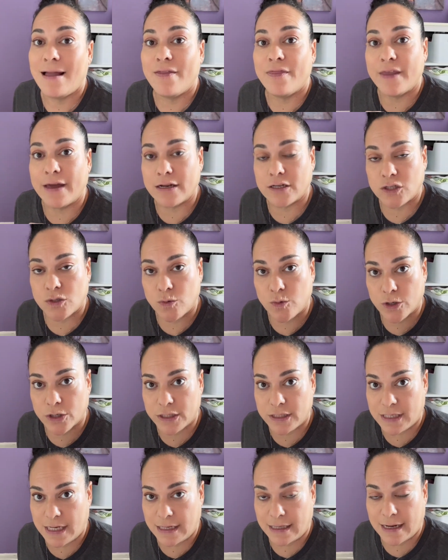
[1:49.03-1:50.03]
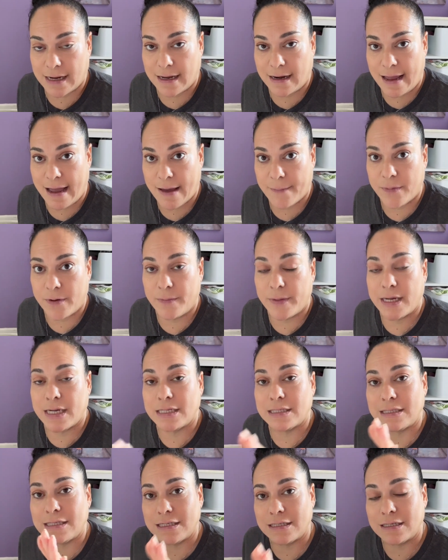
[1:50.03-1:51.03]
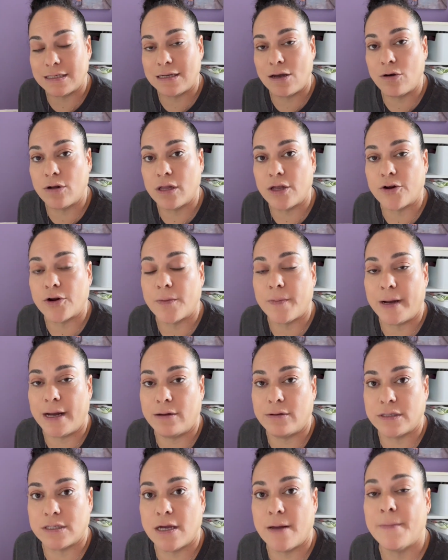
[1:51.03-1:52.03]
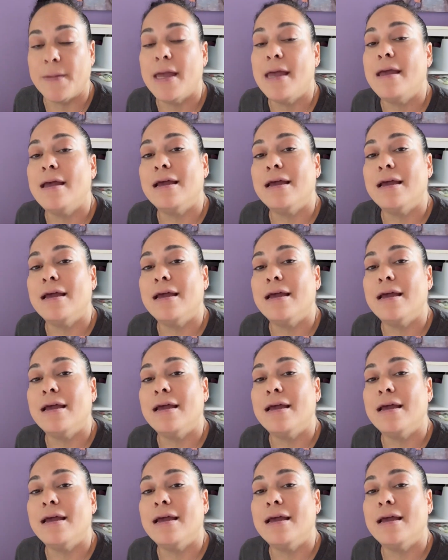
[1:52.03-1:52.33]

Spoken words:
That is the worst thing that can happen, because this is how clutter piles up,